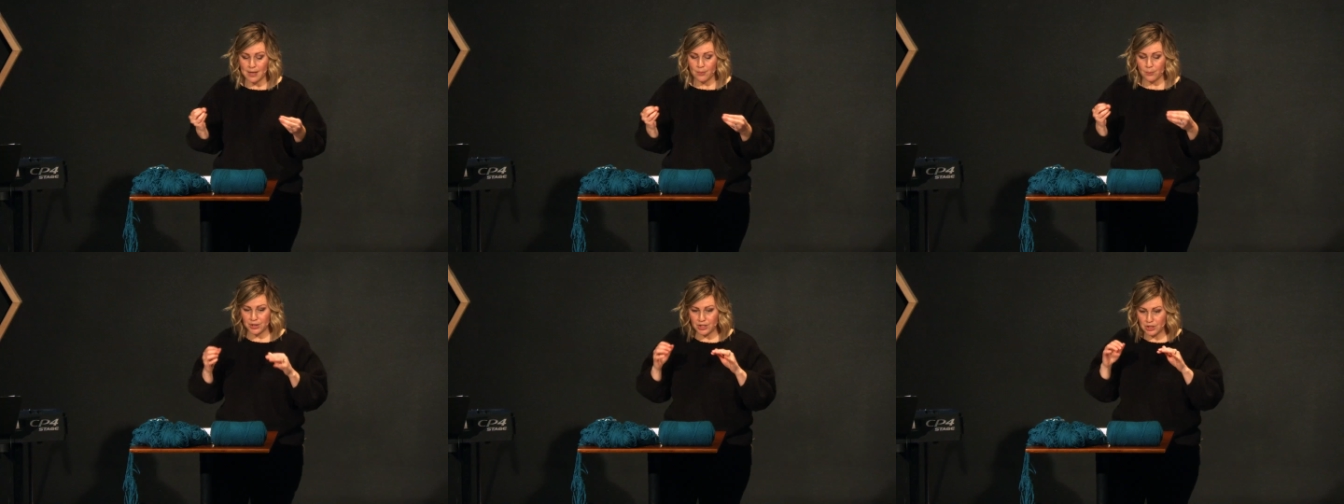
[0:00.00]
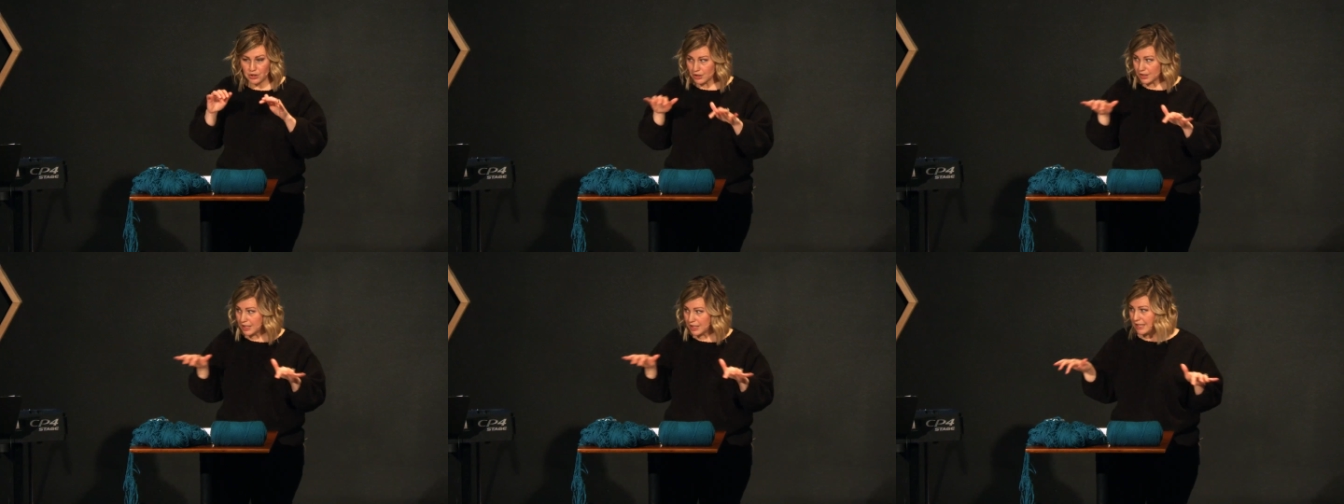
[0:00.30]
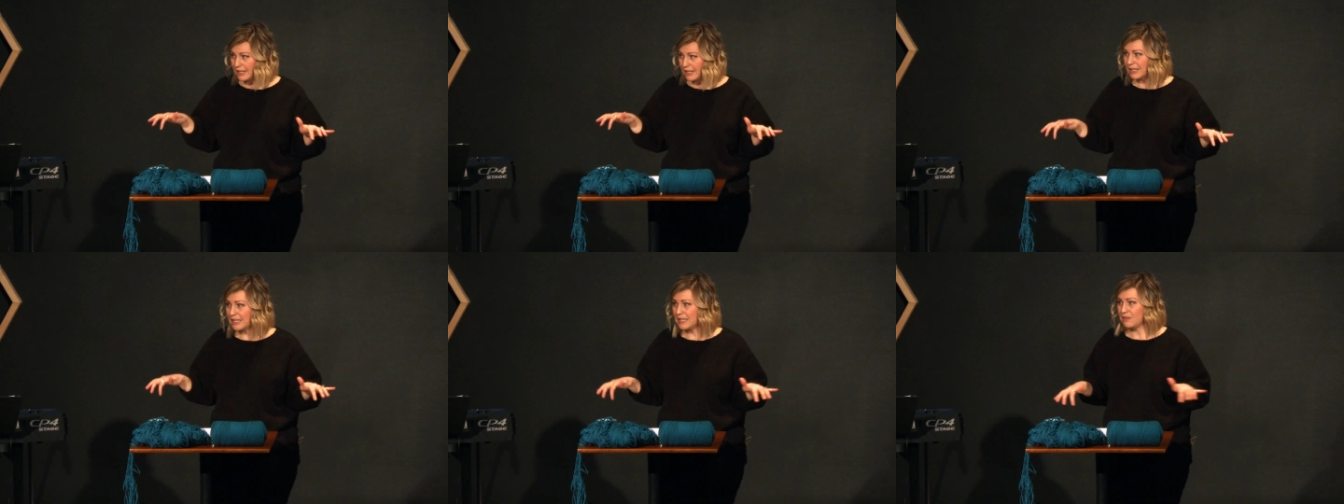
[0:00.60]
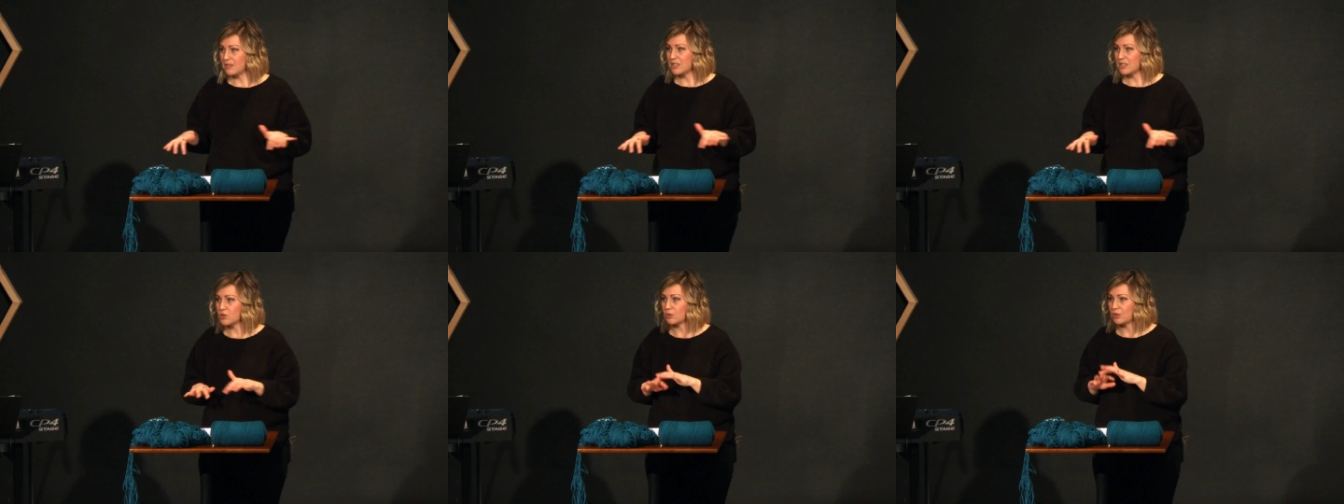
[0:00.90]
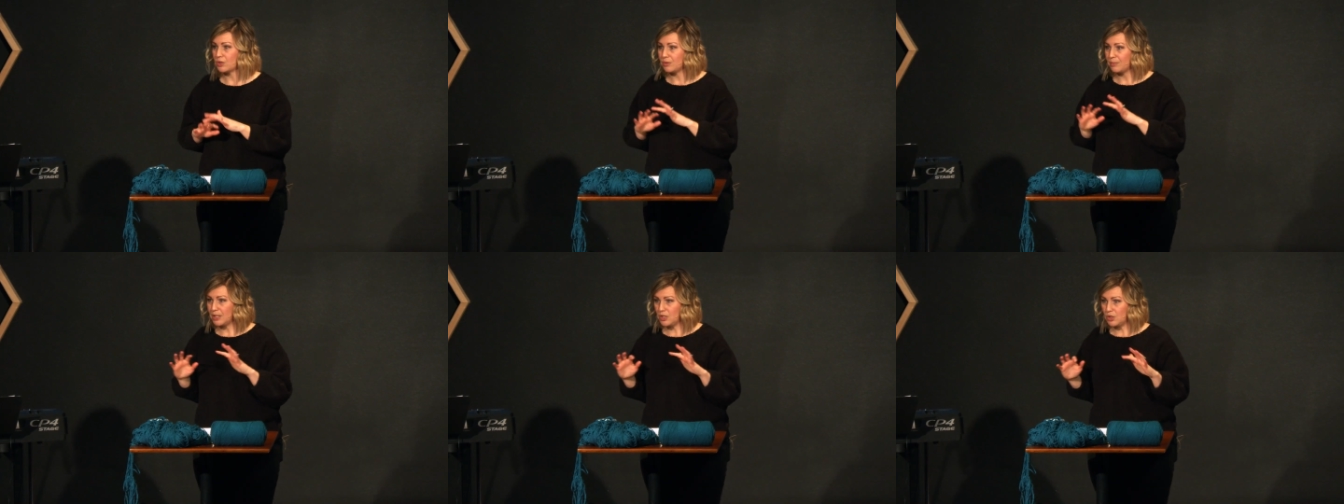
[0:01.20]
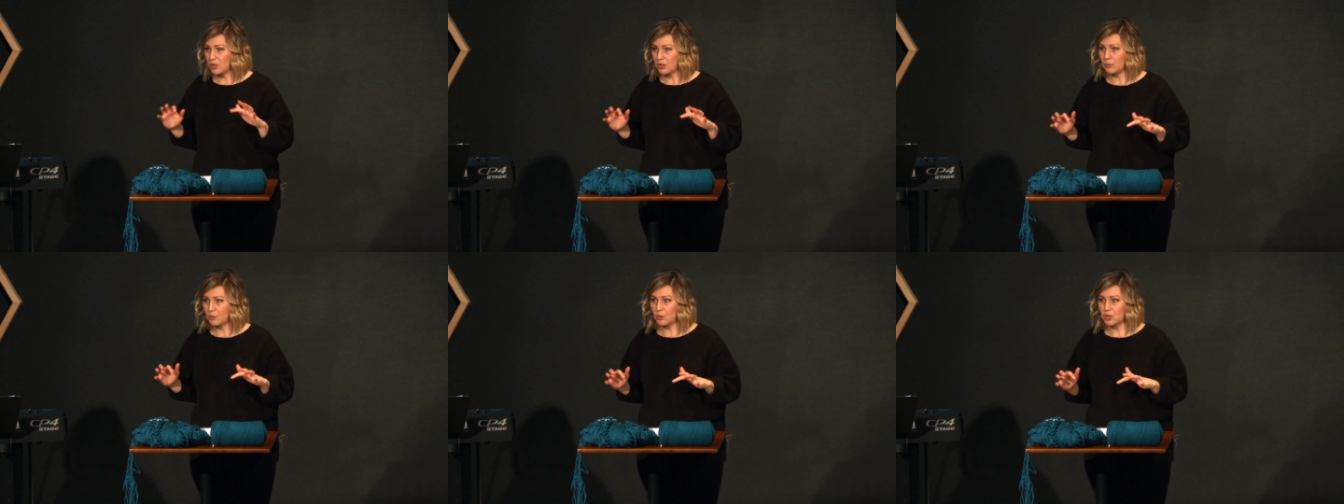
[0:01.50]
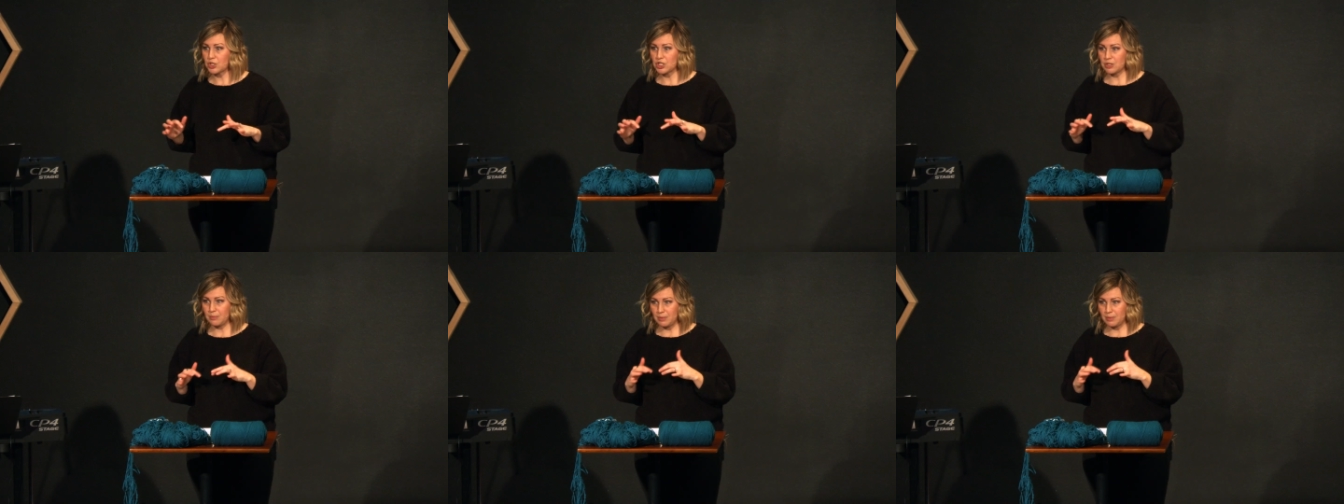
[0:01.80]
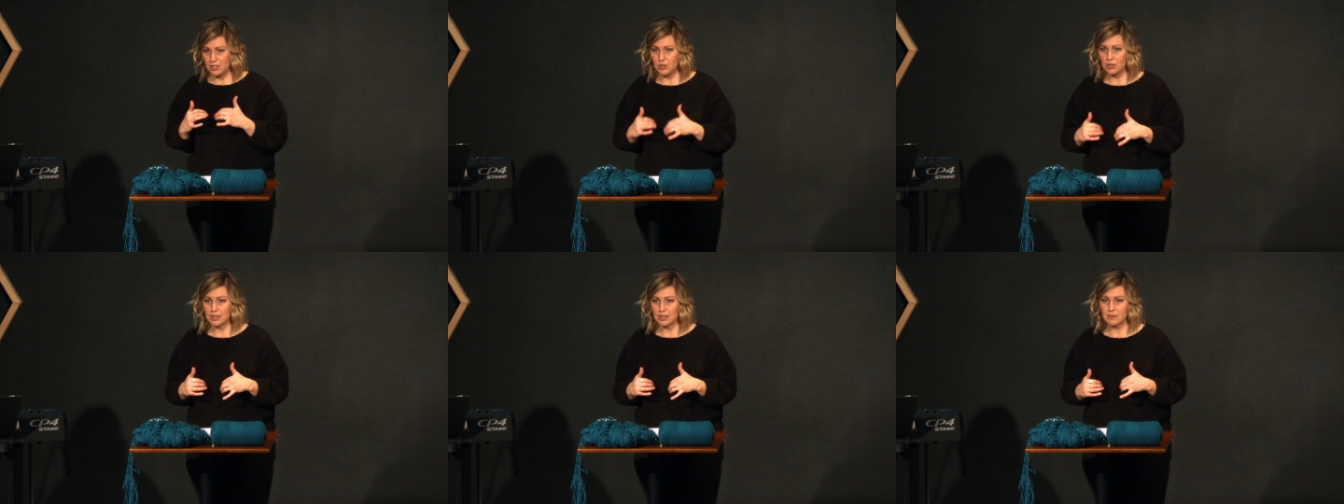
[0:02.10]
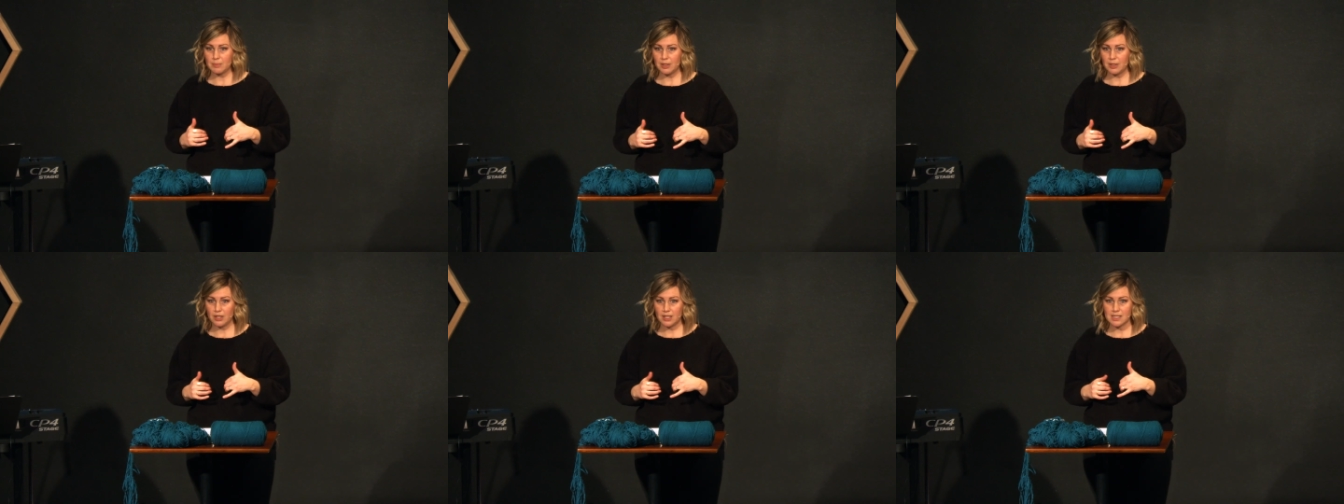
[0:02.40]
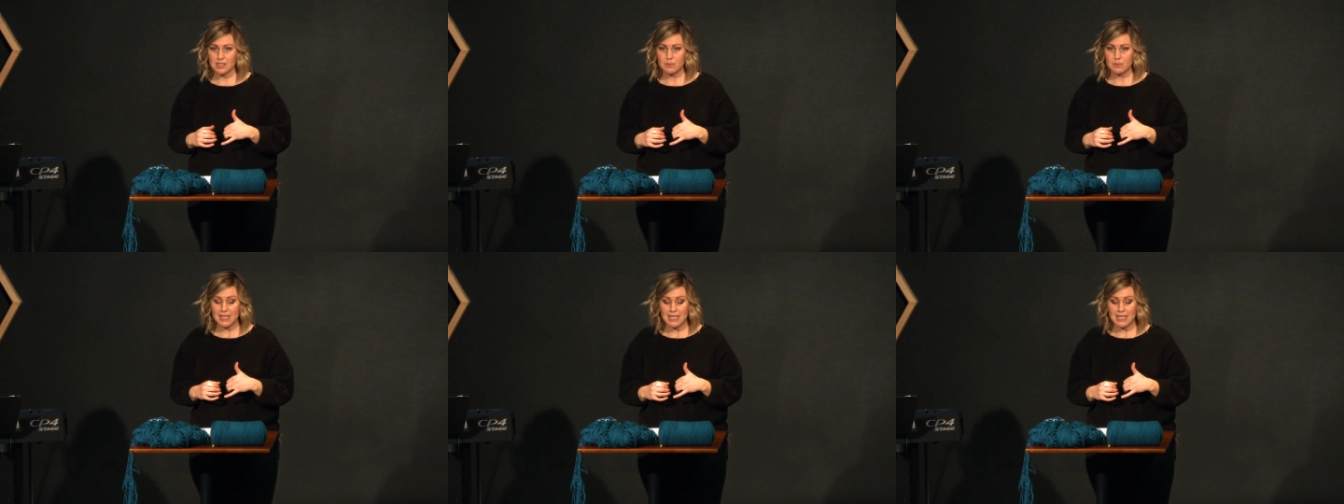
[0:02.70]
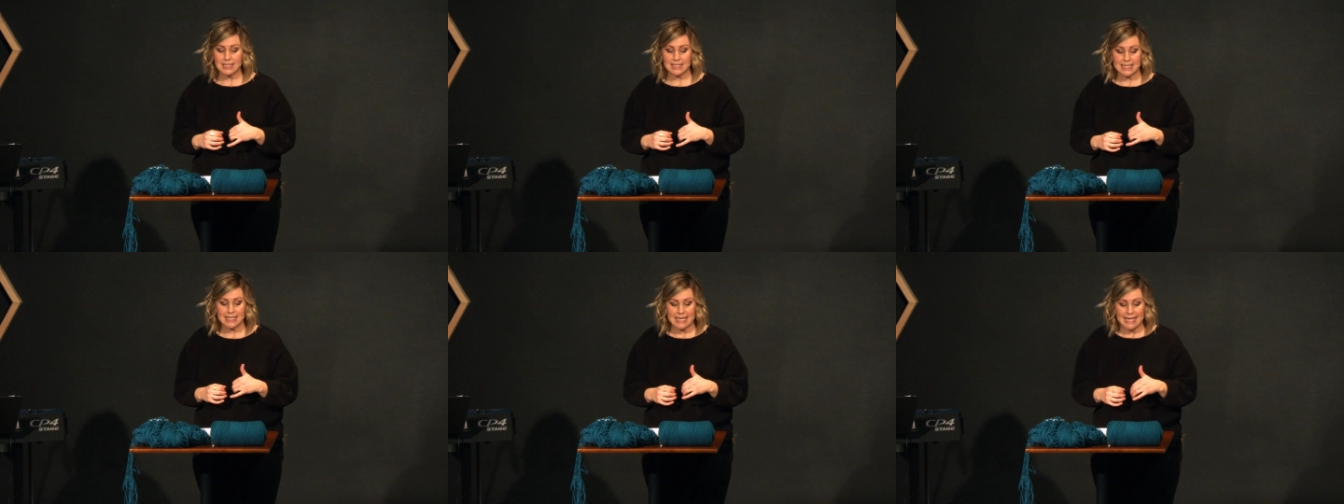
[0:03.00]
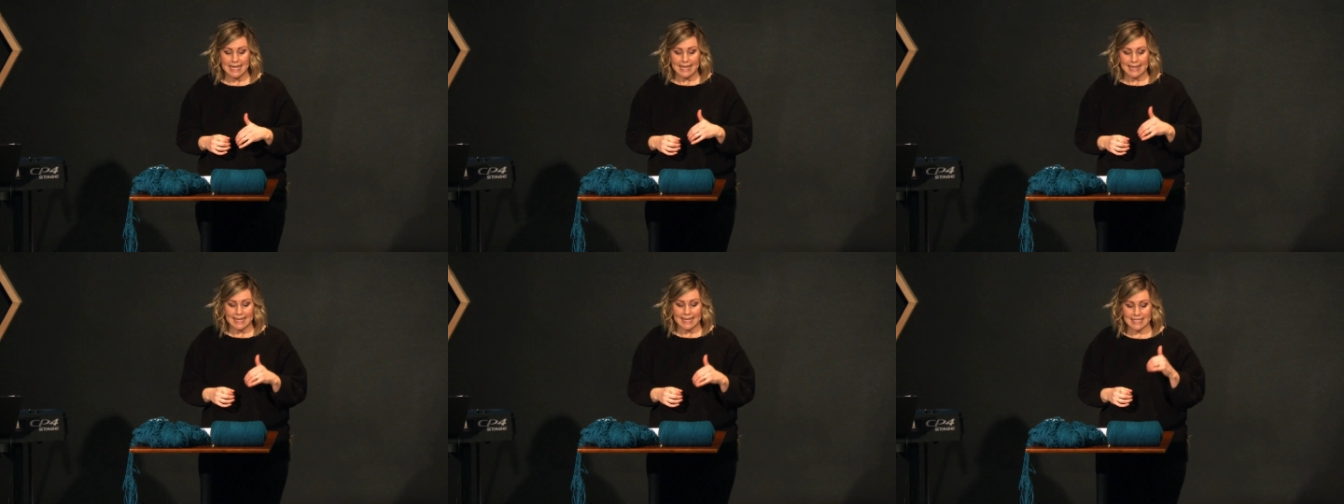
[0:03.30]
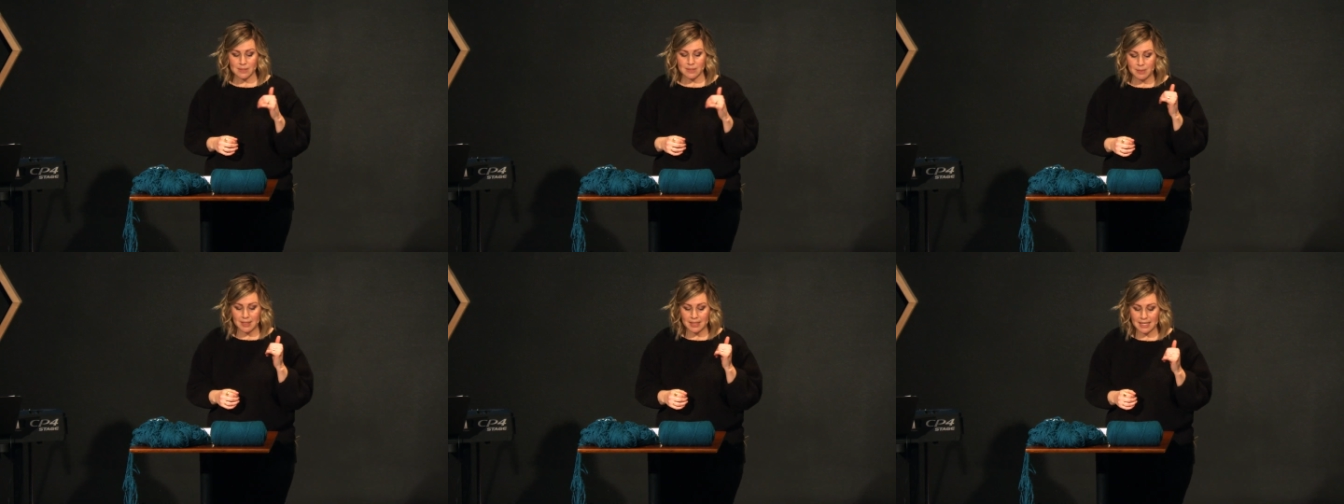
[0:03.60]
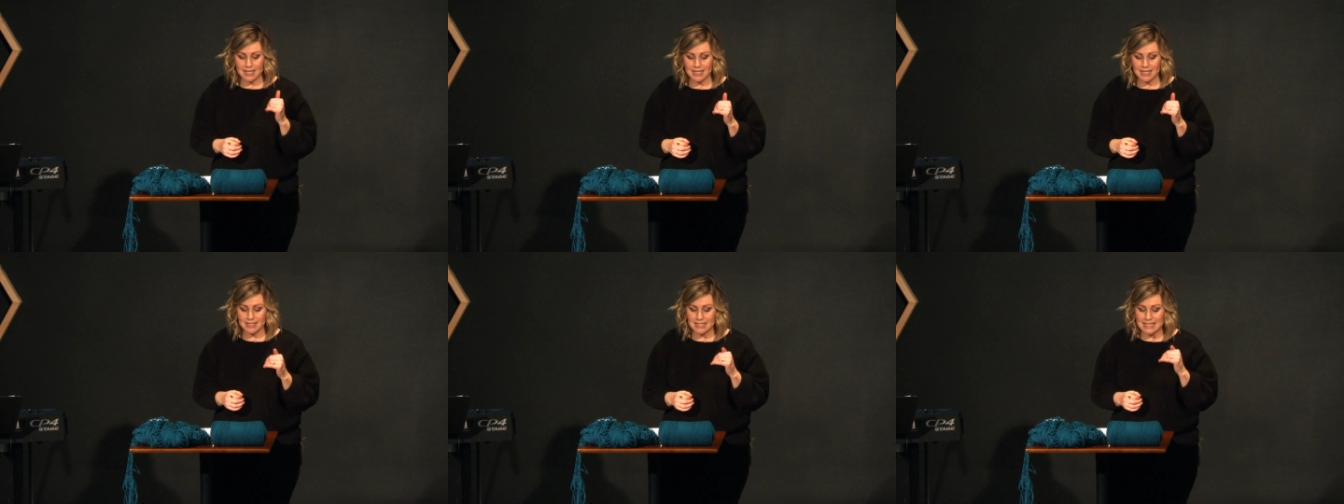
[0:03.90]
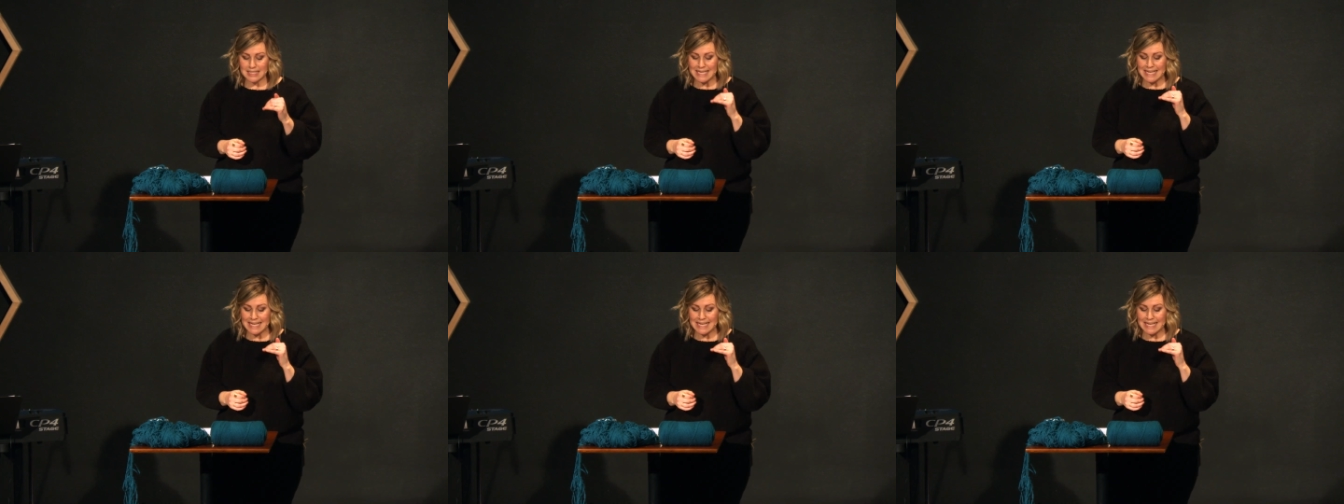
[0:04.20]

When you're here in this room and you're in worship and you experience peace, that's because